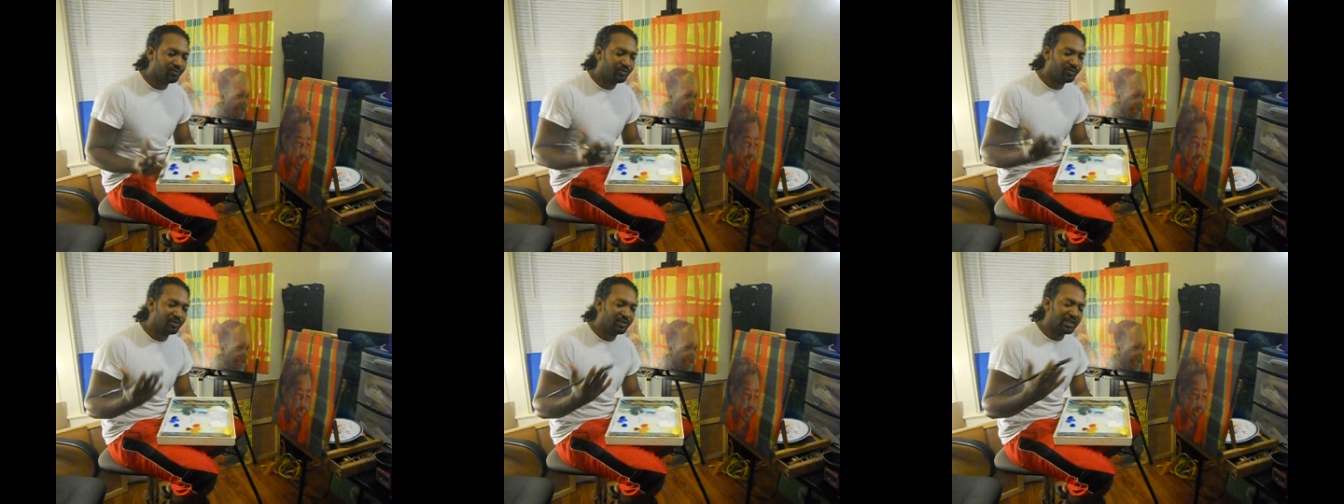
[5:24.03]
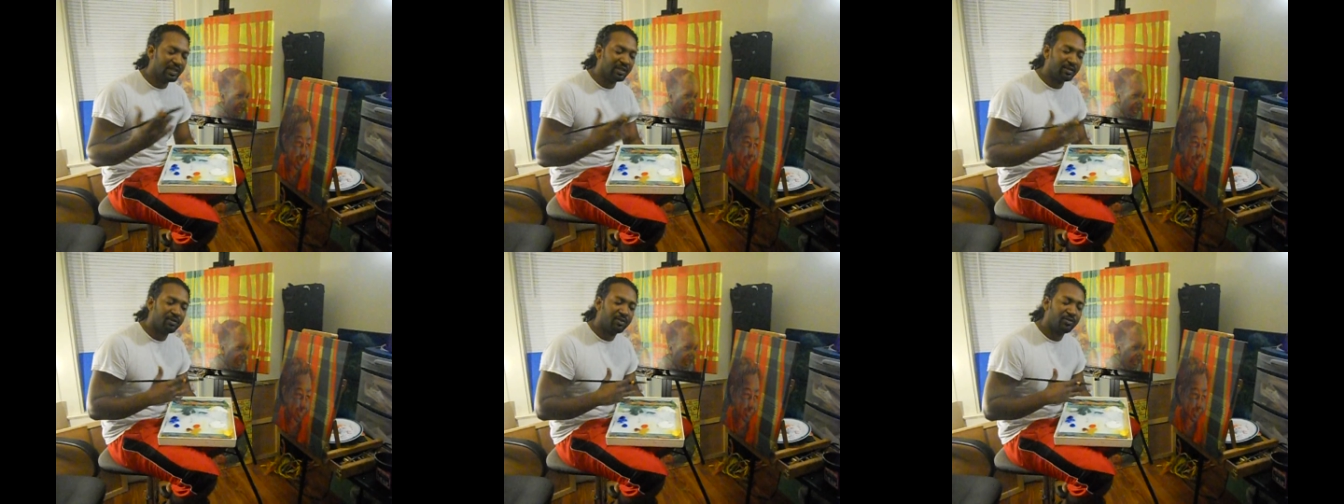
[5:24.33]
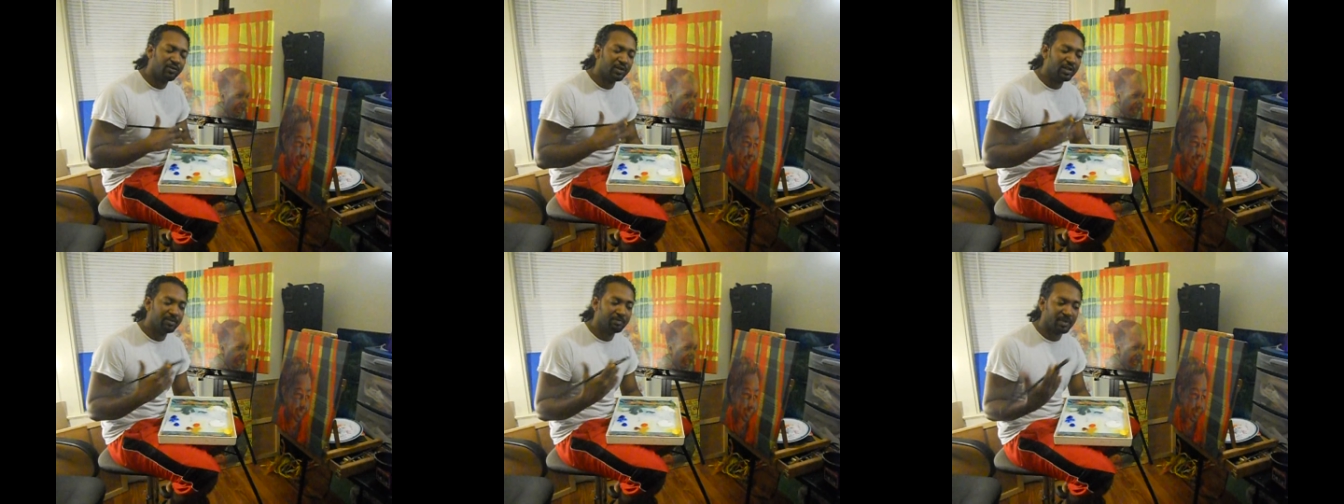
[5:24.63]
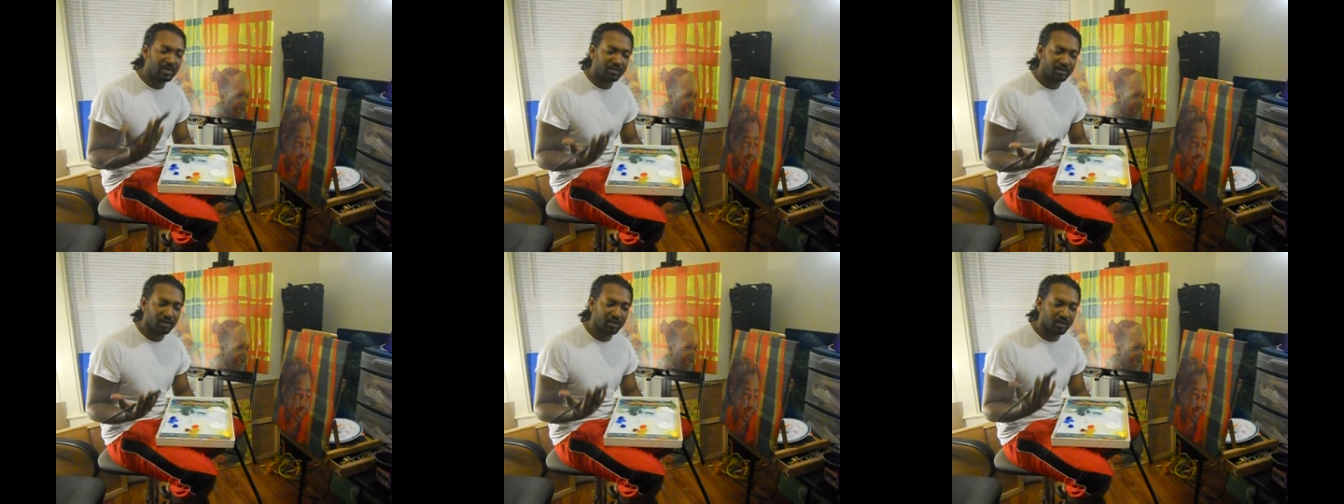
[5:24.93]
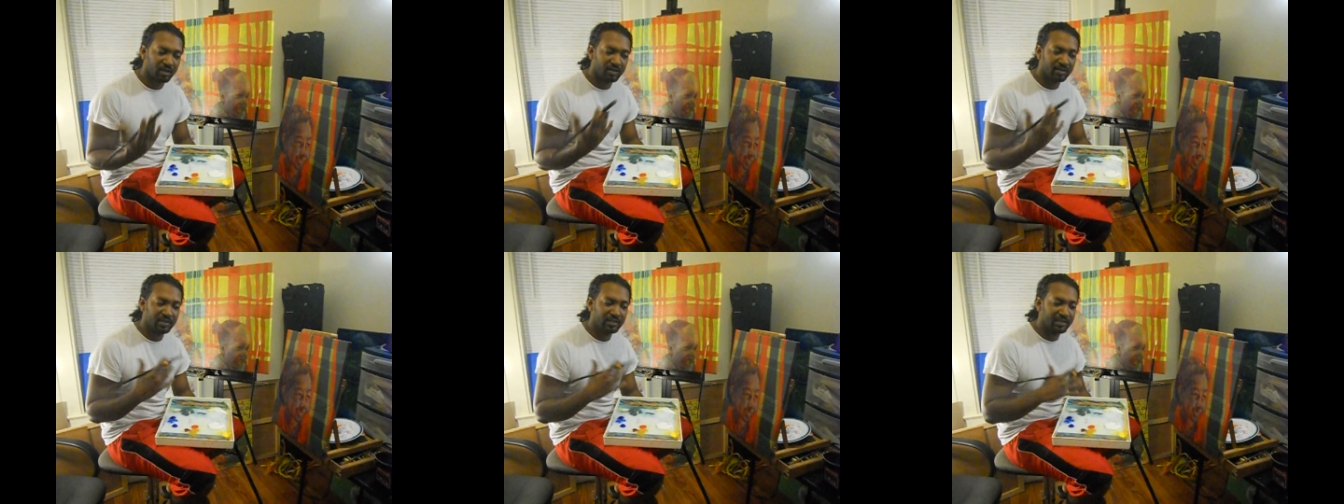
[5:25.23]
did
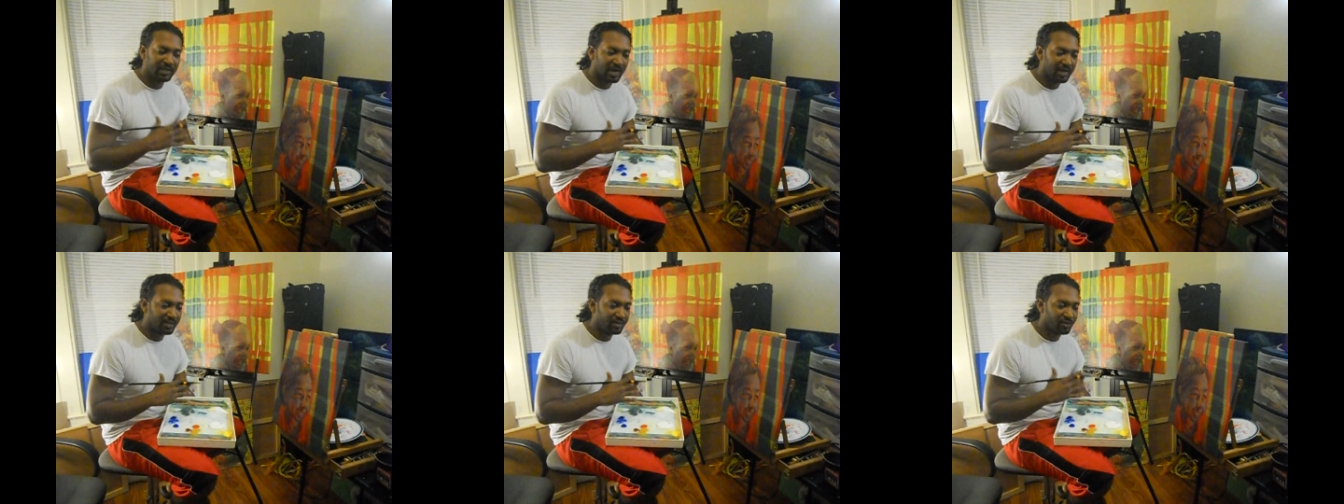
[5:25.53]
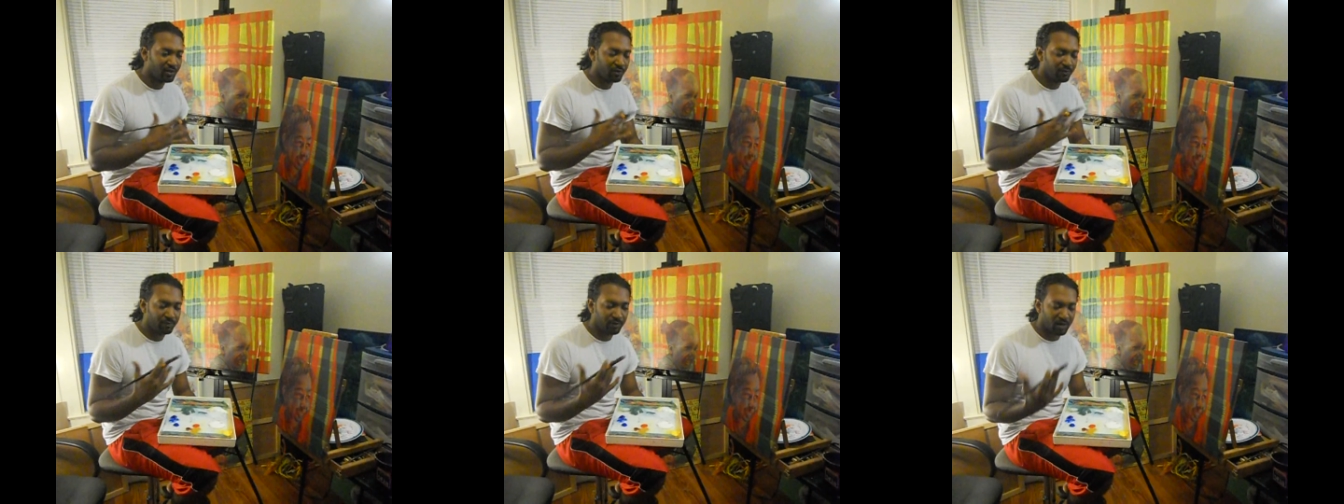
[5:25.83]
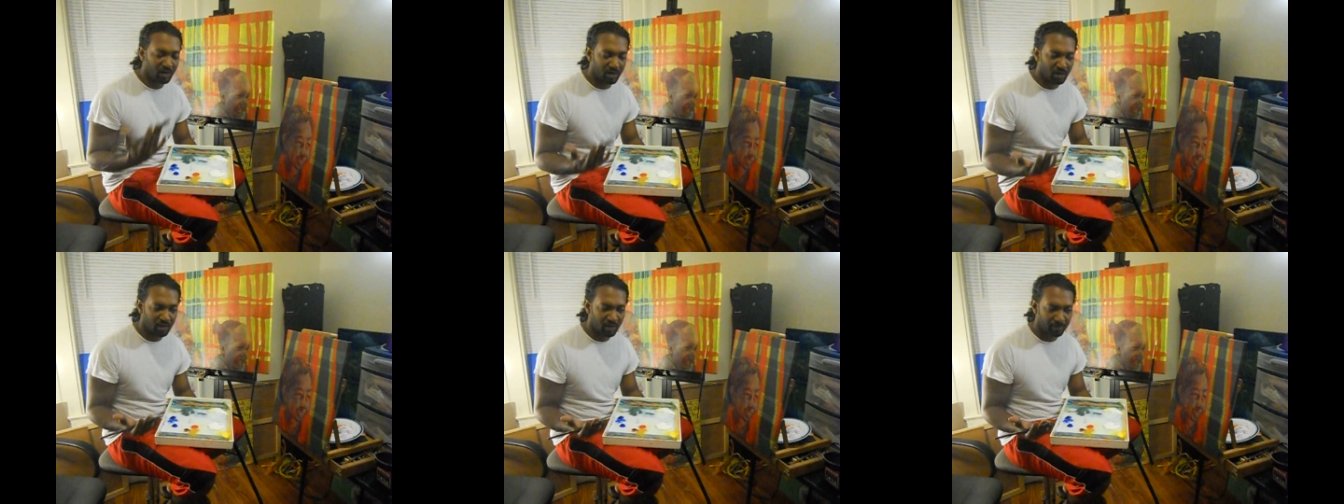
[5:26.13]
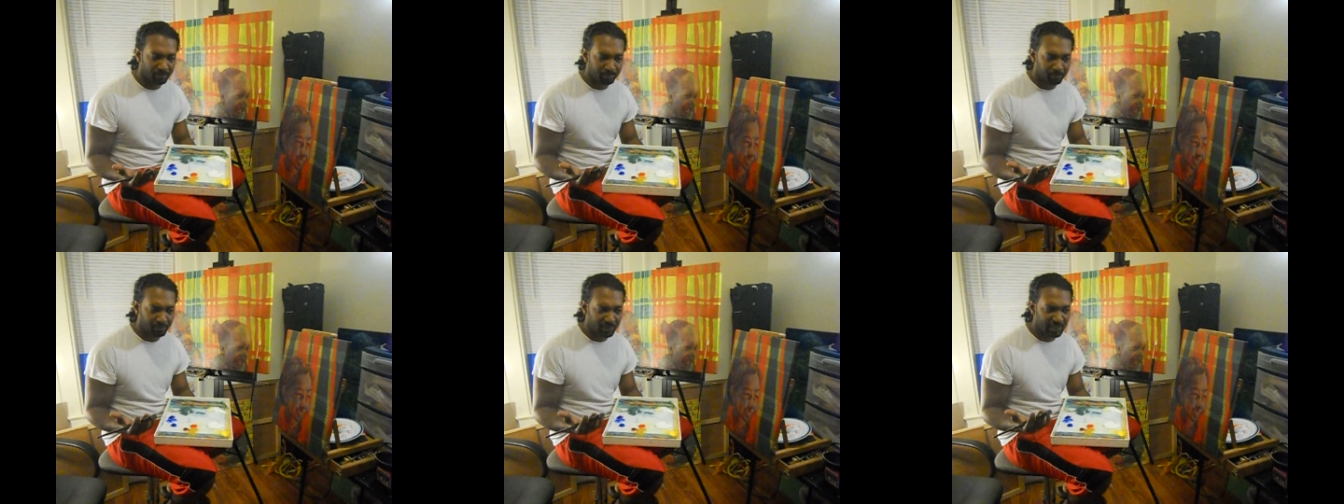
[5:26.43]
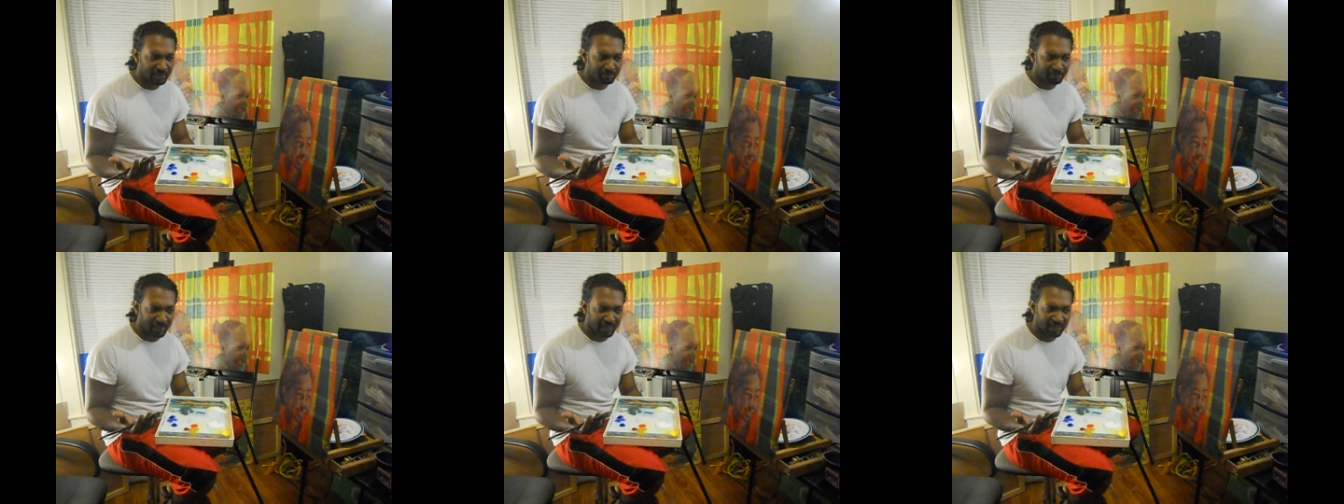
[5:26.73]
three-dimensional designs of
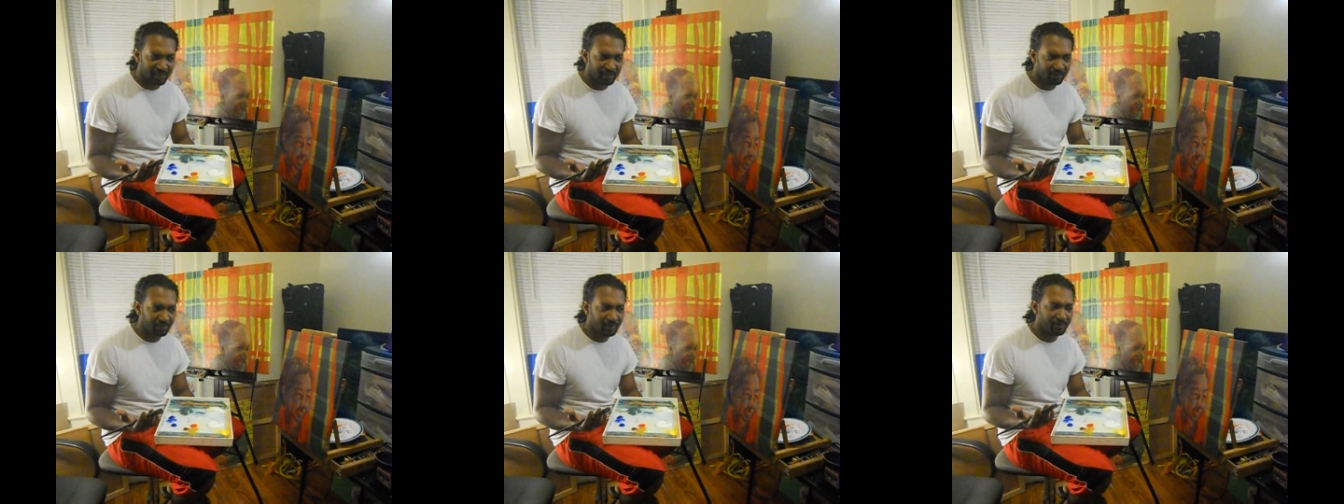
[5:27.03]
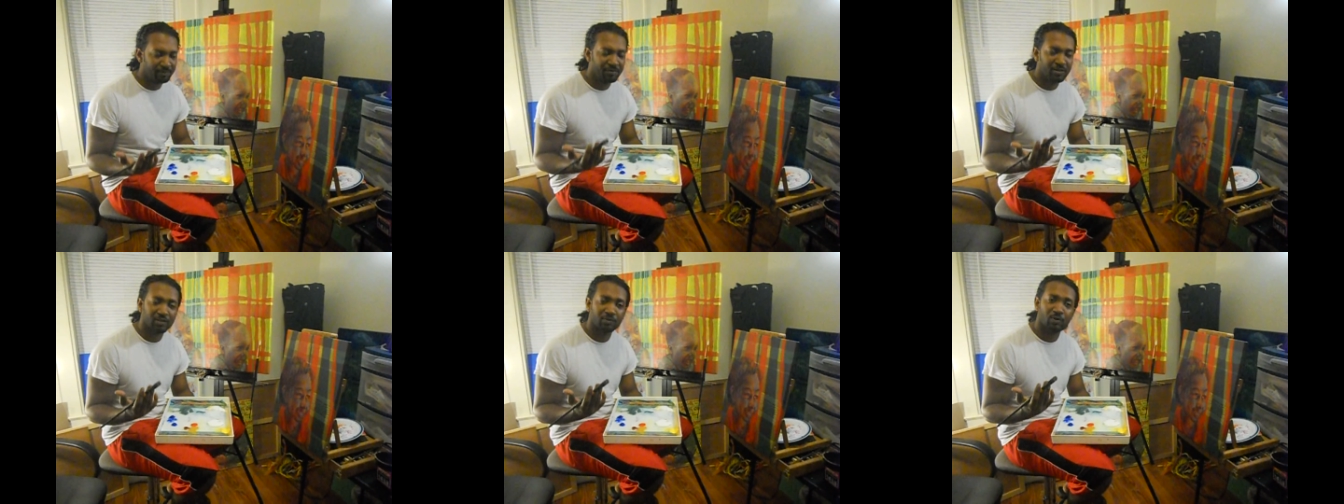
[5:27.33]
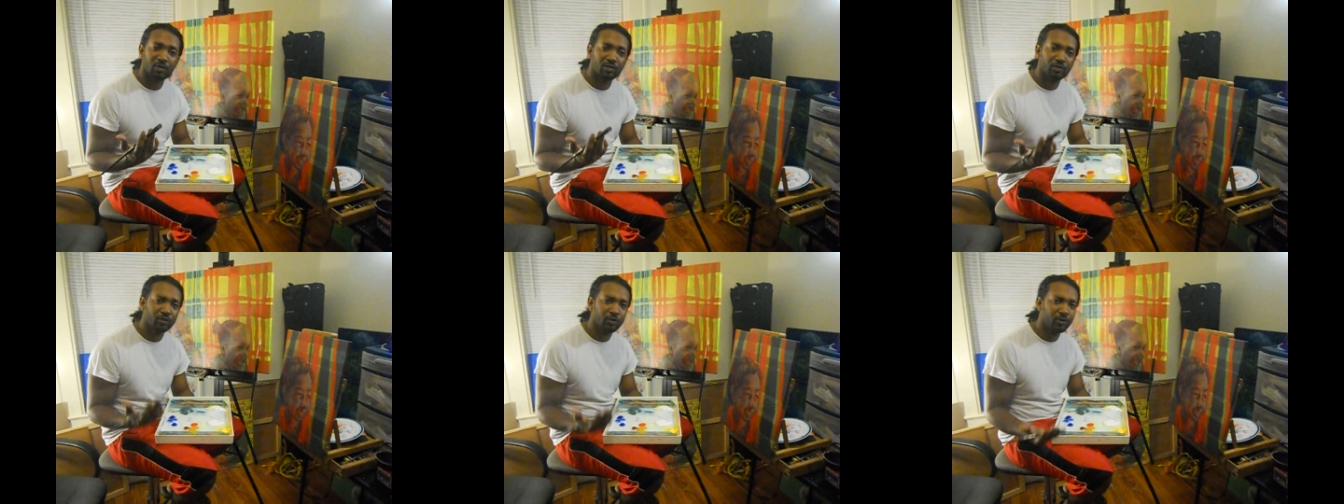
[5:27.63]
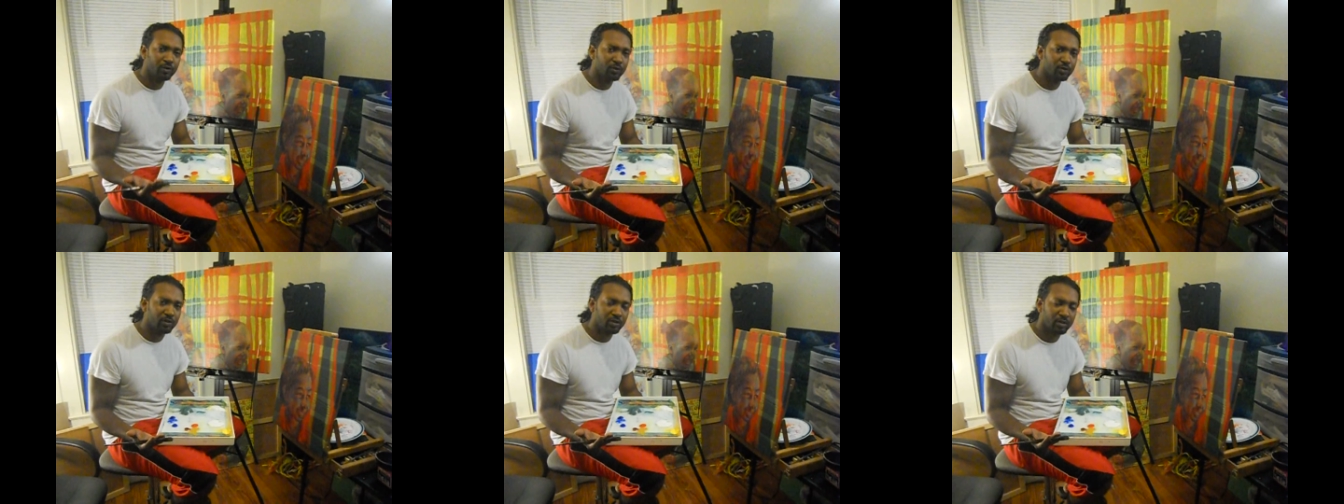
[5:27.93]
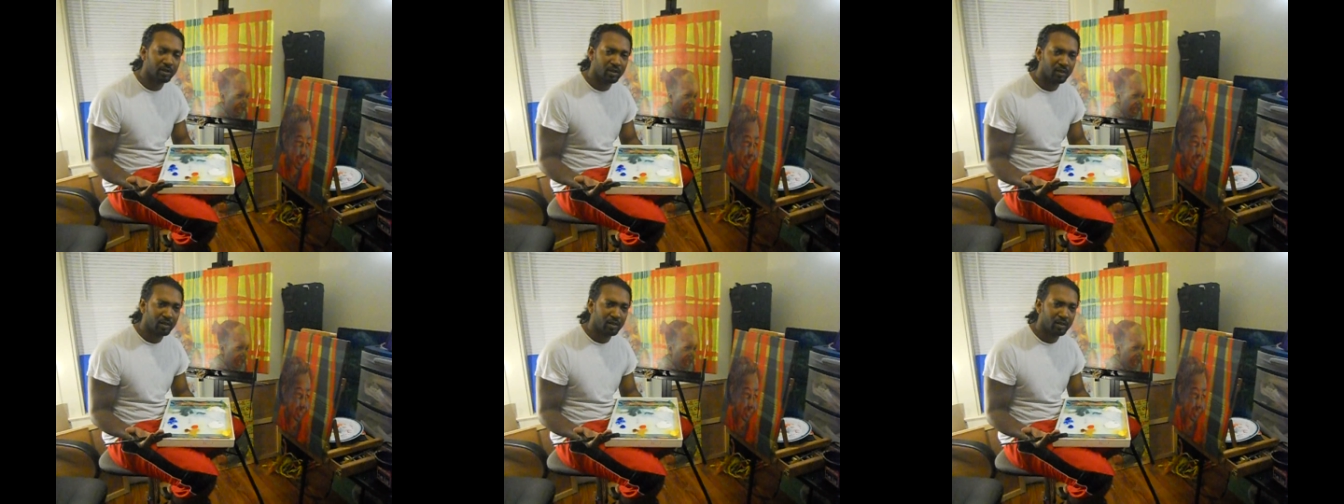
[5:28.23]
perspective. The first one to use